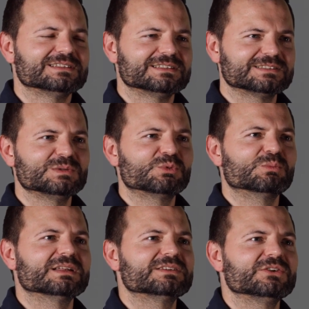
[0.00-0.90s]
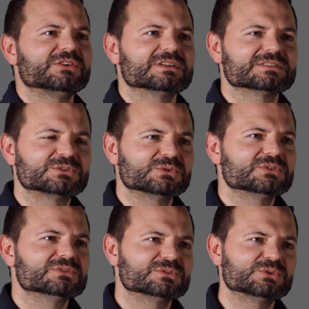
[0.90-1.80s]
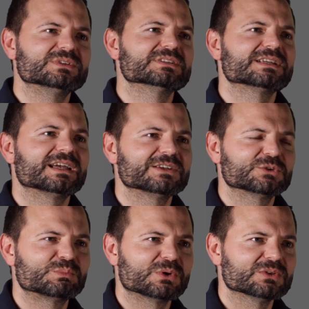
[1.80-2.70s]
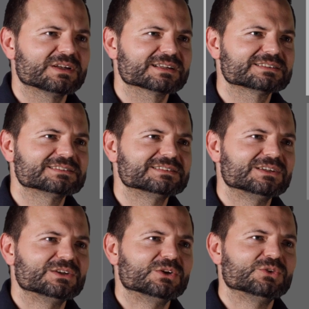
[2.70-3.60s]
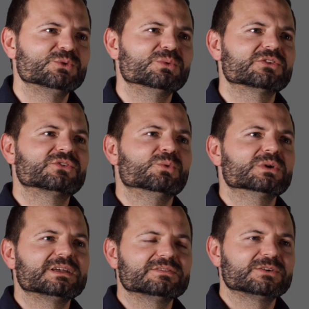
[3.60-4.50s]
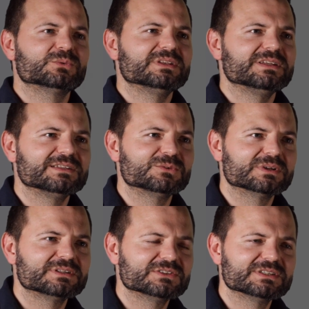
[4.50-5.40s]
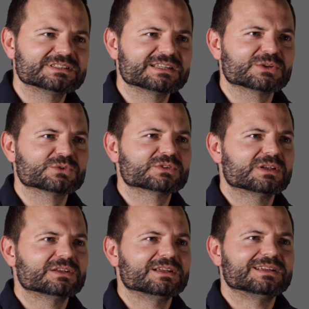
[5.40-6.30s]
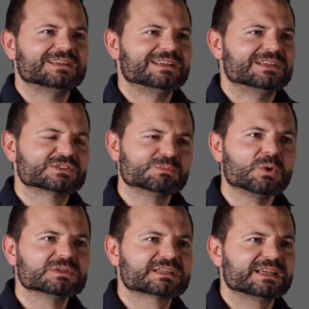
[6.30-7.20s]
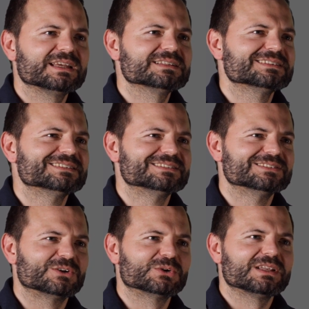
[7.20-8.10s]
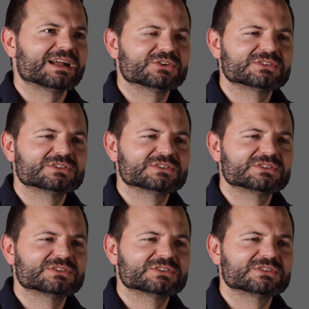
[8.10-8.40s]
simple materials to desired products, to whatever we need, whether this is on small scale or large